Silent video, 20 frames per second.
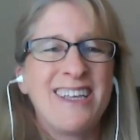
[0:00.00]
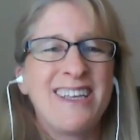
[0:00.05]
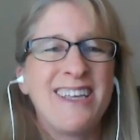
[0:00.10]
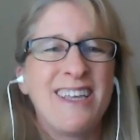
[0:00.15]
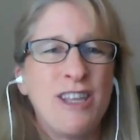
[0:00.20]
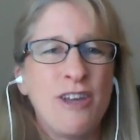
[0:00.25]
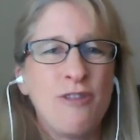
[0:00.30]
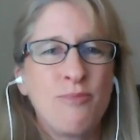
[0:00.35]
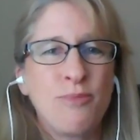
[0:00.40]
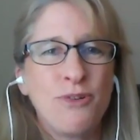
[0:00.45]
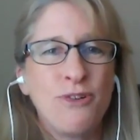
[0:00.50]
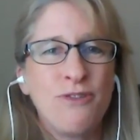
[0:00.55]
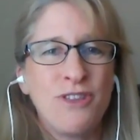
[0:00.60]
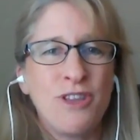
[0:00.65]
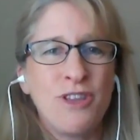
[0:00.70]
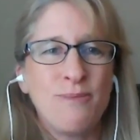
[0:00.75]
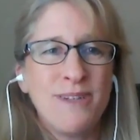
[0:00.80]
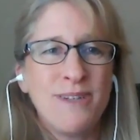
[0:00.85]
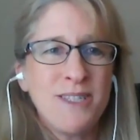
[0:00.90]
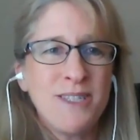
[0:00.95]
And they've proven
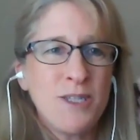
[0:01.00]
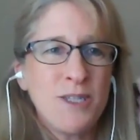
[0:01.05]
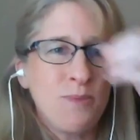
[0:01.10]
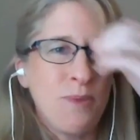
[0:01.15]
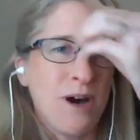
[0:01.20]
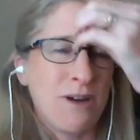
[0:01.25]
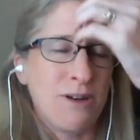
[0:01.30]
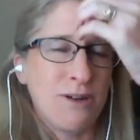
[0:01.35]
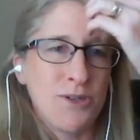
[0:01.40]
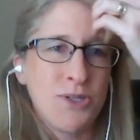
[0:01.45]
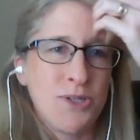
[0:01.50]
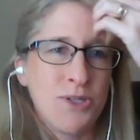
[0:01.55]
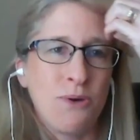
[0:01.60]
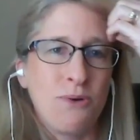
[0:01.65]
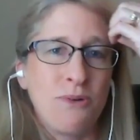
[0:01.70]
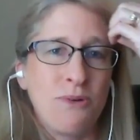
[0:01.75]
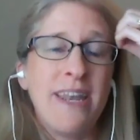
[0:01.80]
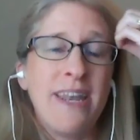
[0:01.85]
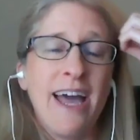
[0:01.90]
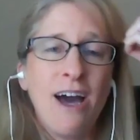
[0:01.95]
their business model.
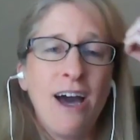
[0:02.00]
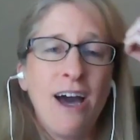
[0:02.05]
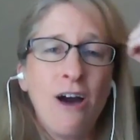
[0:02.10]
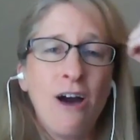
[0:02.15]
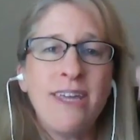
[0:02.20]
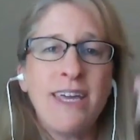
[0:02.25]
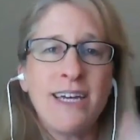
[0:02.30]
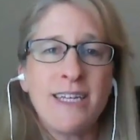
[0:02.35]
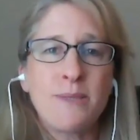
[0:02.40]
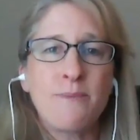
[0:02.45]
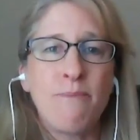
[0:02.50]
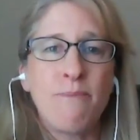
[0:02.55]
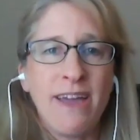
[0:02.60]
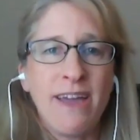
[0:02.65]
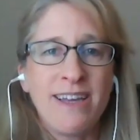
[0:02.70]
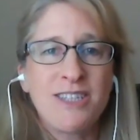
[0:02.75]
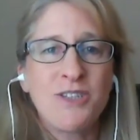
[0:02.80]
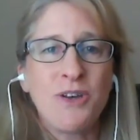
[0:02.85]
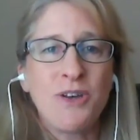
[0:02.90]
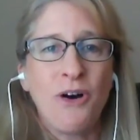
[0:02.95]
So now, yes,
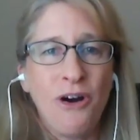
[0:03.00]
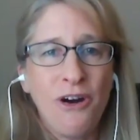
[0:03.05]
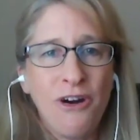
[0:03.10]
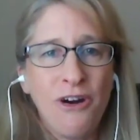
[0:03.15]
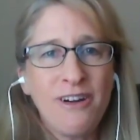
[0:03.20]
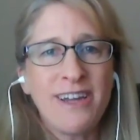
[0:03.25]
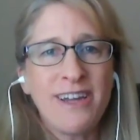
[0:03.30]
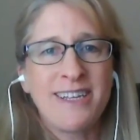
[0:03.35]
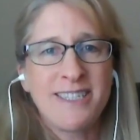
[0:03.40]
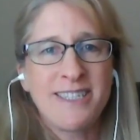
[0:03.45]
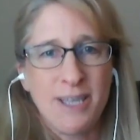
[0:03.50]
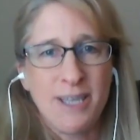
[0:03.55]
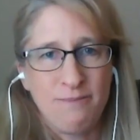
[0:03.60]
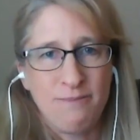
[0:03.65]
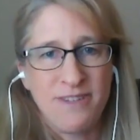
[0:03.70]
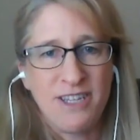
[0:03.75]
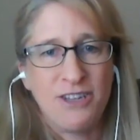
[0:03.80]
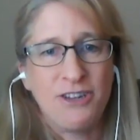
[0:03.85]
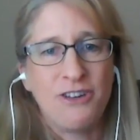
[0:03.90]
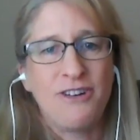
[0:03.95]
banks are
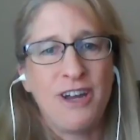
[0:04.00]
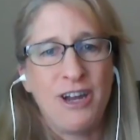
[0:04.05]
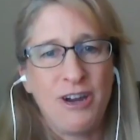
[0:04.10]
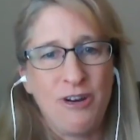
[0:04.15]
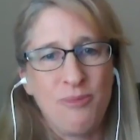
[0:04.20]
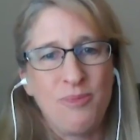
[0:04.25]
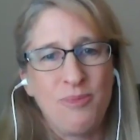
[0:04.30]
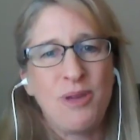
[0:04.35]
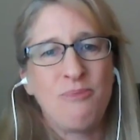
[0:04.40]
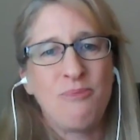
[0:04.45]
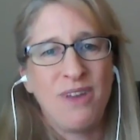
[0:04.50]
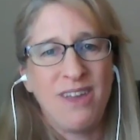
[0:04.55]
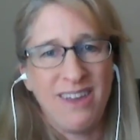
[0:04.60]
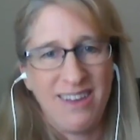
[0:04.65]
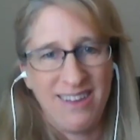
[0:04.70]
accepting your Airbnb awesome.